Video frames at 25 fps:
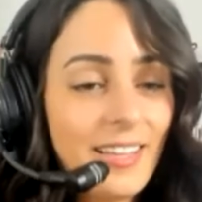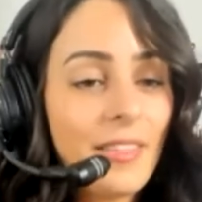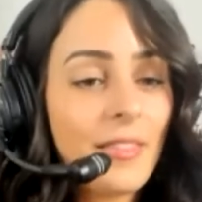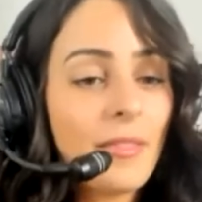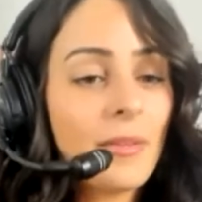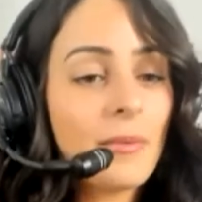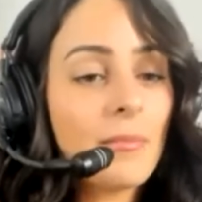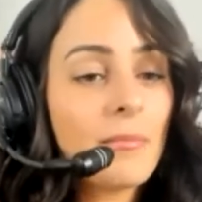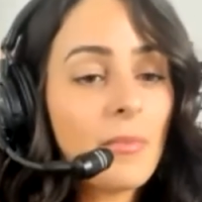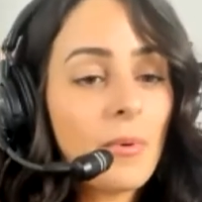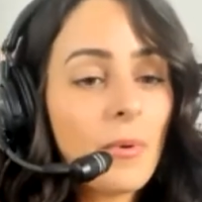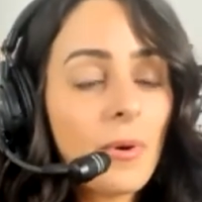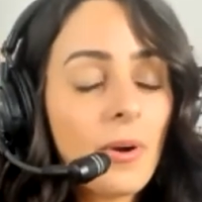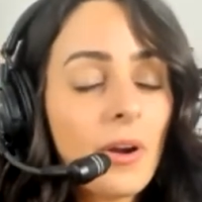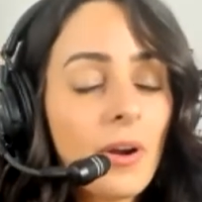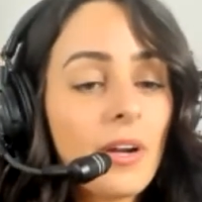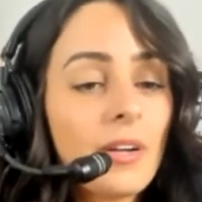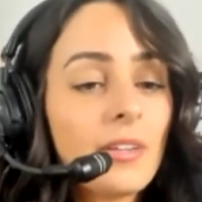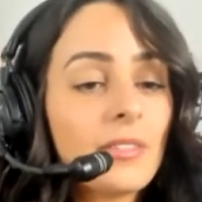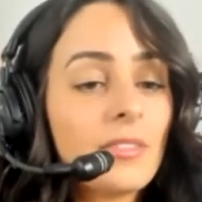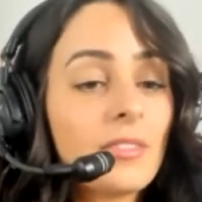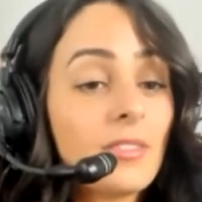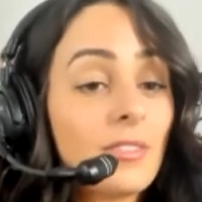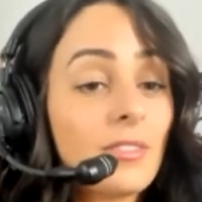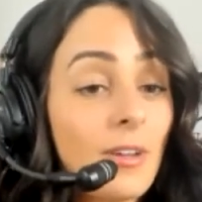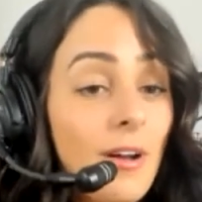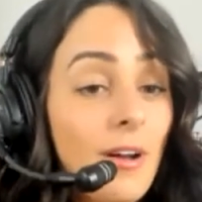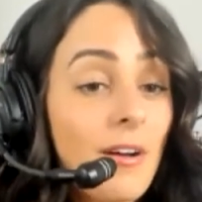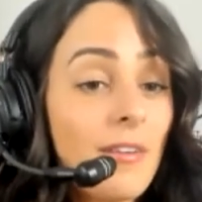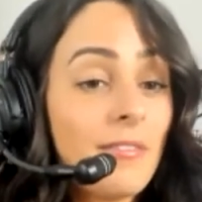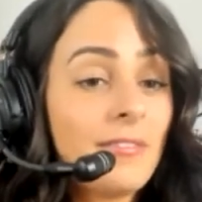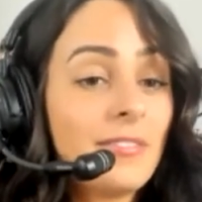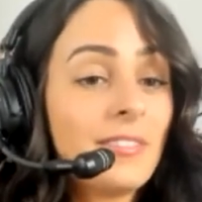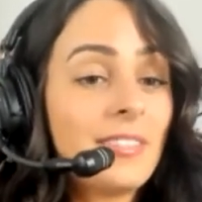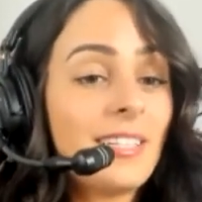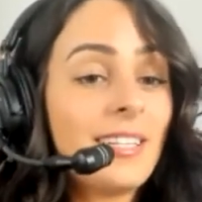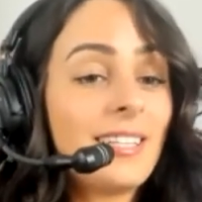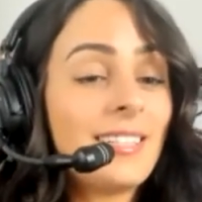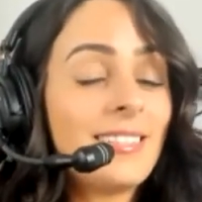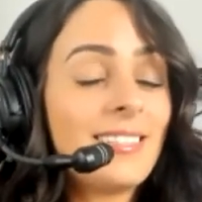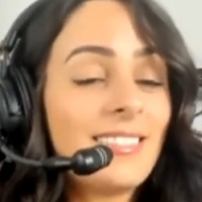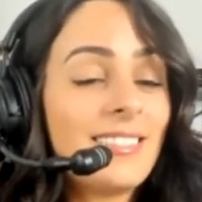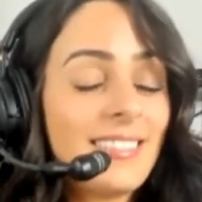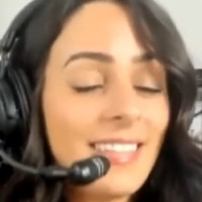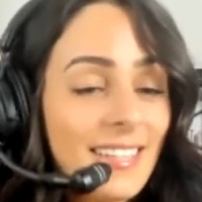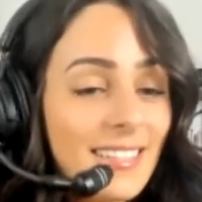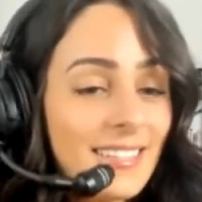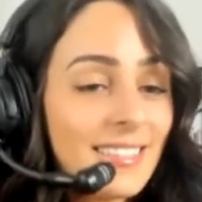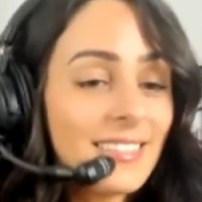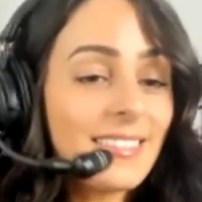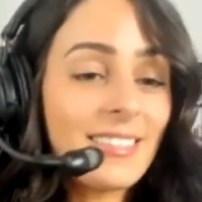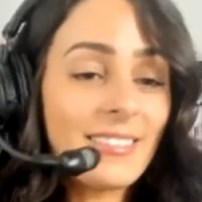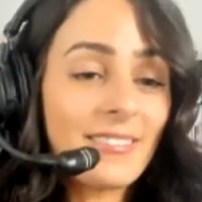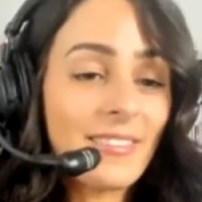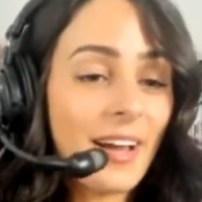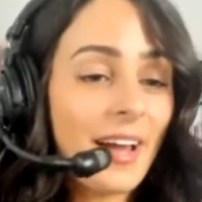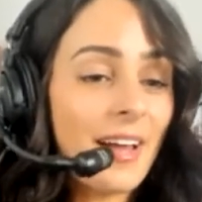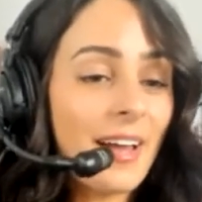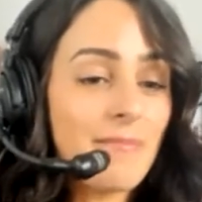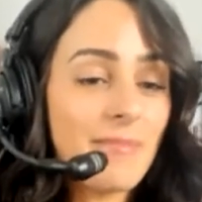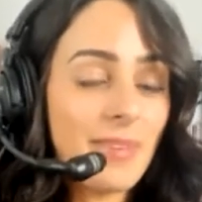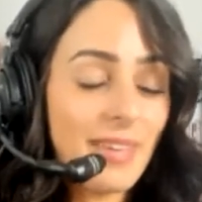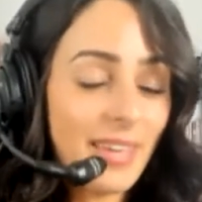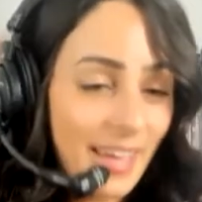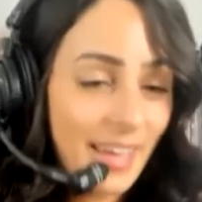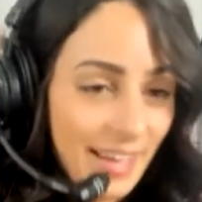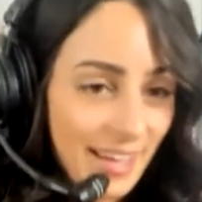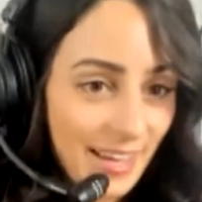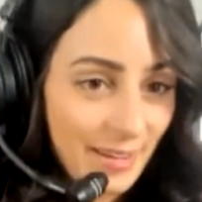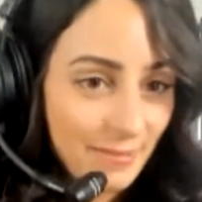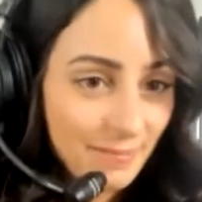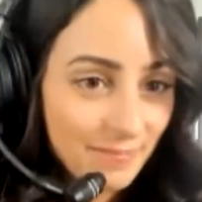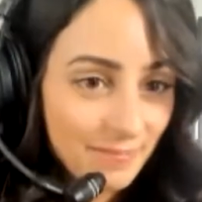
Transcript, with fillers: the more soft and sensitive I became,